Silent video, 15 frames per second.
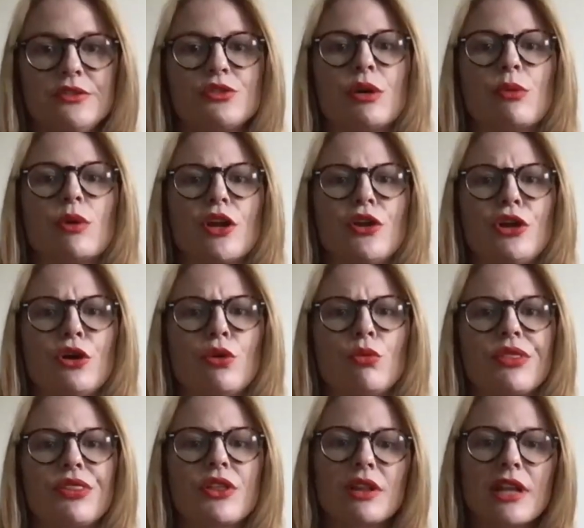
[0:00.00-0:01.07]
So I want to know
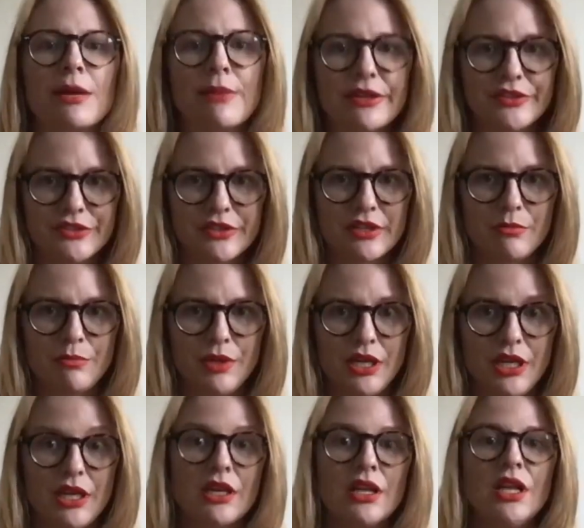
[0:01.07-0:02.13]
what the climax is going to
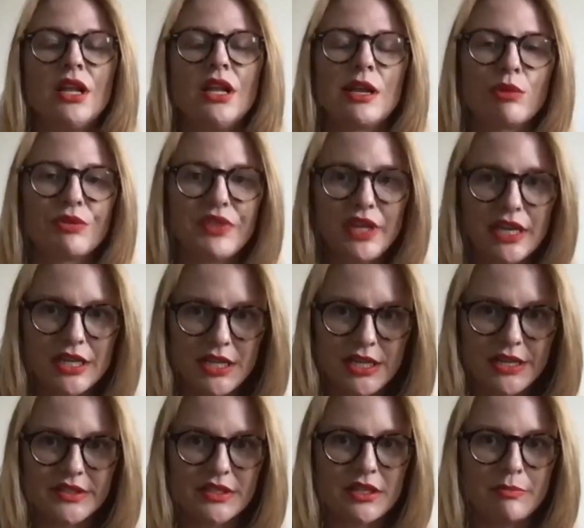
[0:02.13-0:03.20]
be and what the
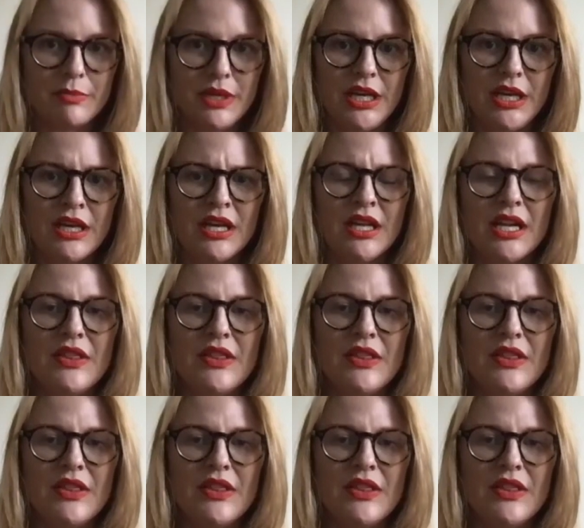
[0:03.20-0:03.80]
ending is going to be.